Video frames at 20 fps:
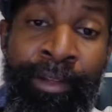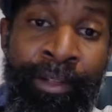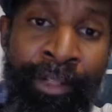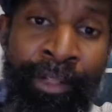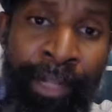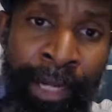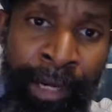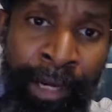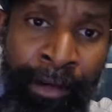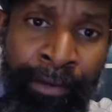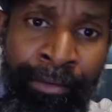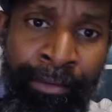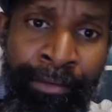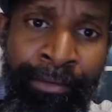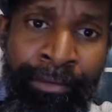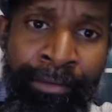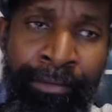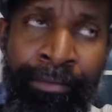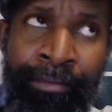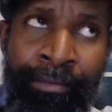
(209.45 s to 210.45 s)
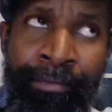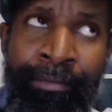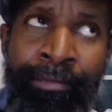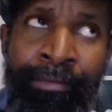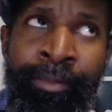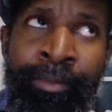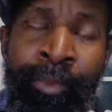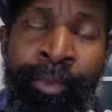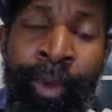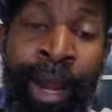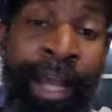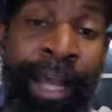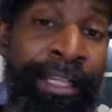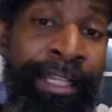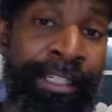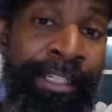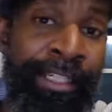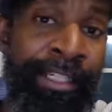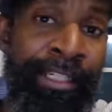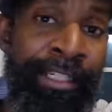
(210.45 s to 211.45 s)
Now, why
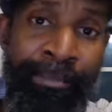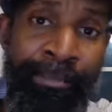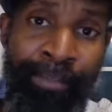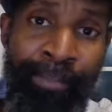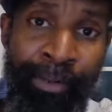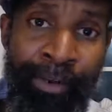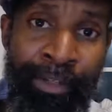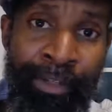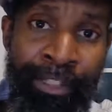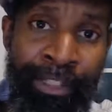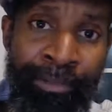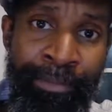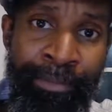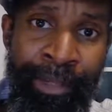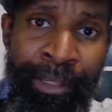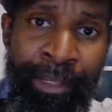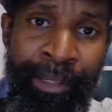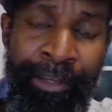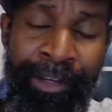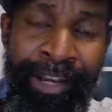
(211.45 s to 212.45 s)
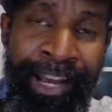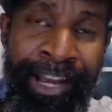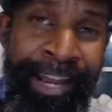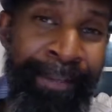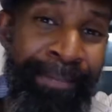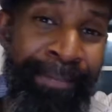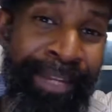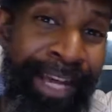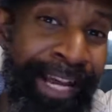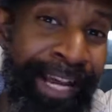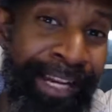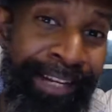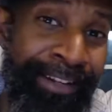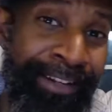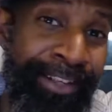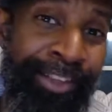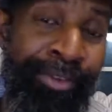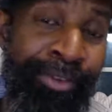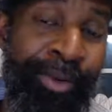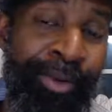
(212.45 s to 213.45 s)
is this important to me? I'm not
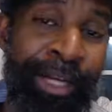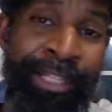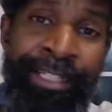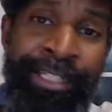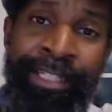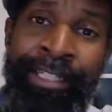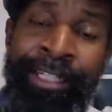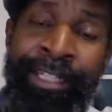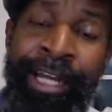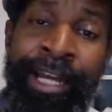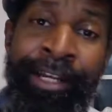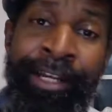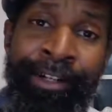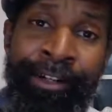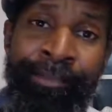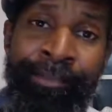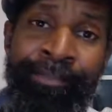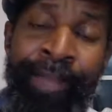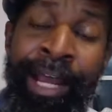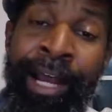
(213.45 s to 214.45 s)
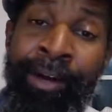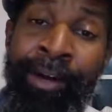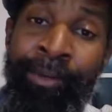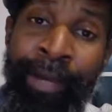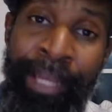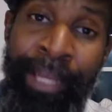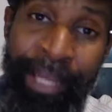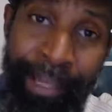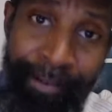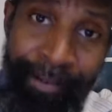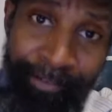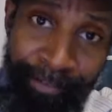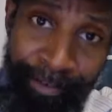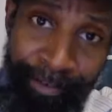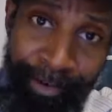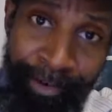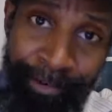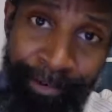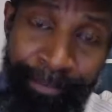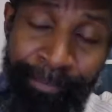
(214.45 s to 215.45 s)
a UX designer.
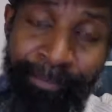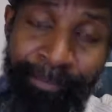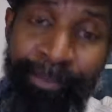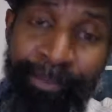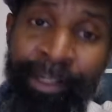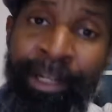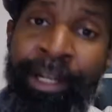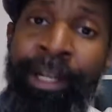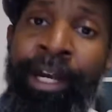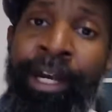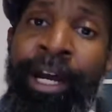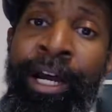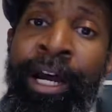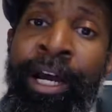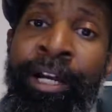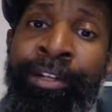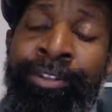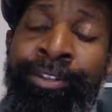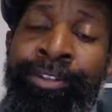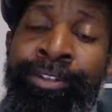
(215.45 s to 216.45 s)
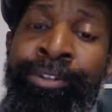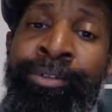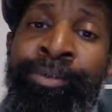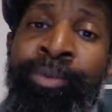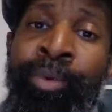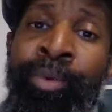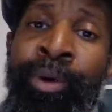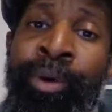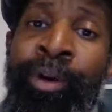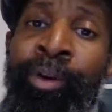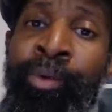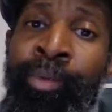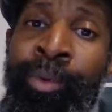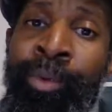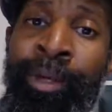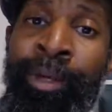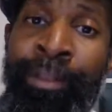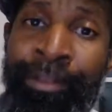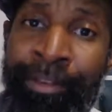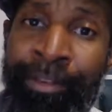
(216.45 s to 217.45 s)
However, I do work
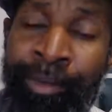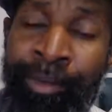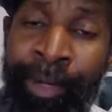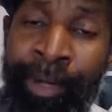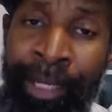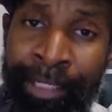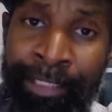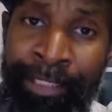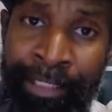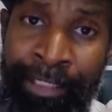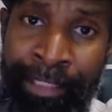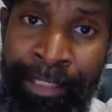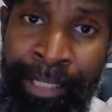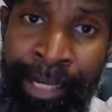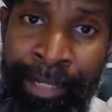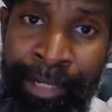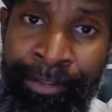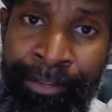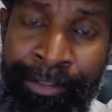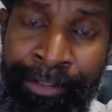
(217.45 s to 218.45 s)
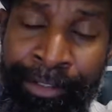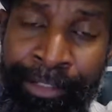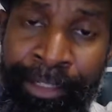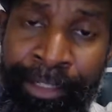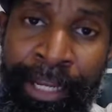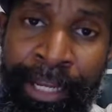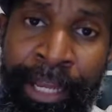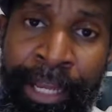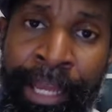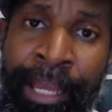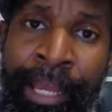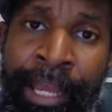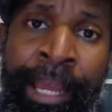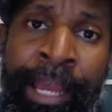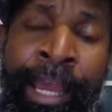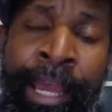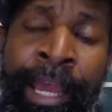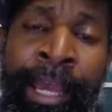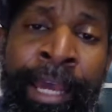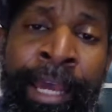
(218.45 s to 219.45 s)
with UX designers
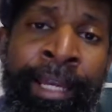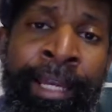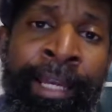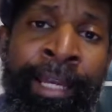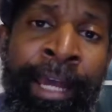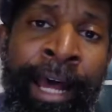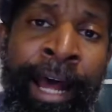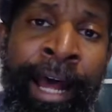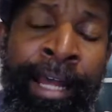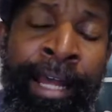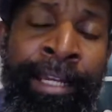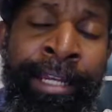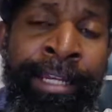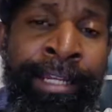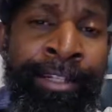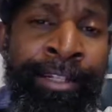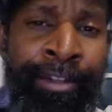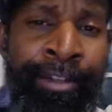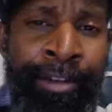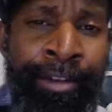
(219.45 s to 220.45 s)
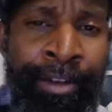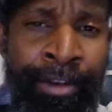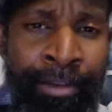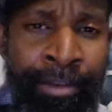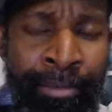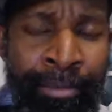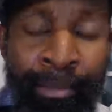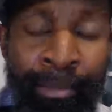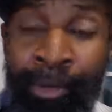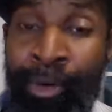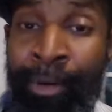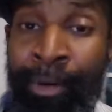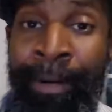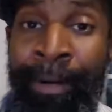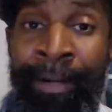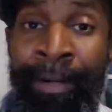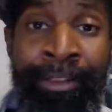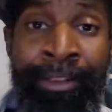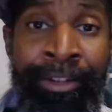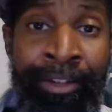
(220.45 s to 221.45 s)
and I need to know more
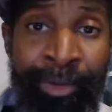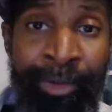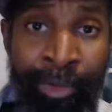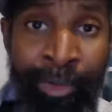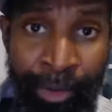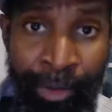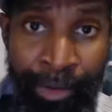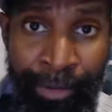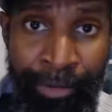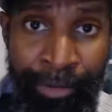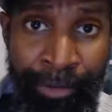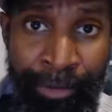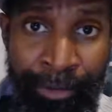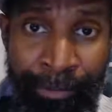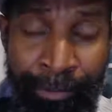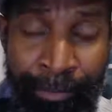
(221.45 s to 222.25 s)
about their world.